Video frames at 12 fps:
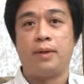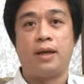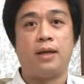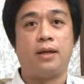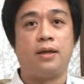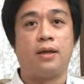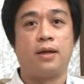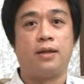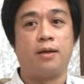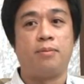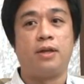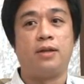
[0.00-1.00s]
may
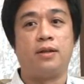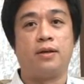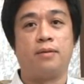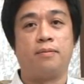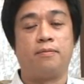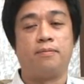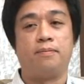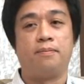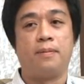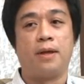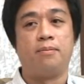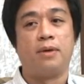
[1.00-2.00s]
they be in
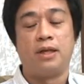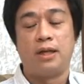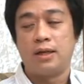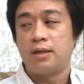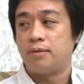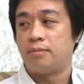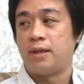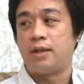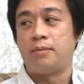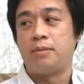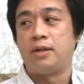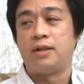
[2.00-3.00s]
Manila, may
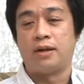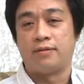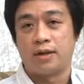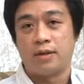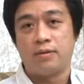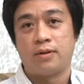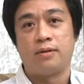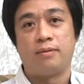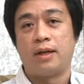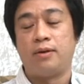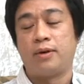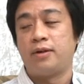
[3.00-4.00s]
they be in Davao,
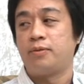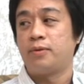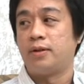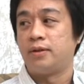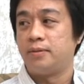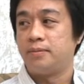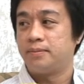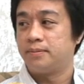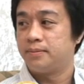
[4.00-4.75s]
or anywhere in the world.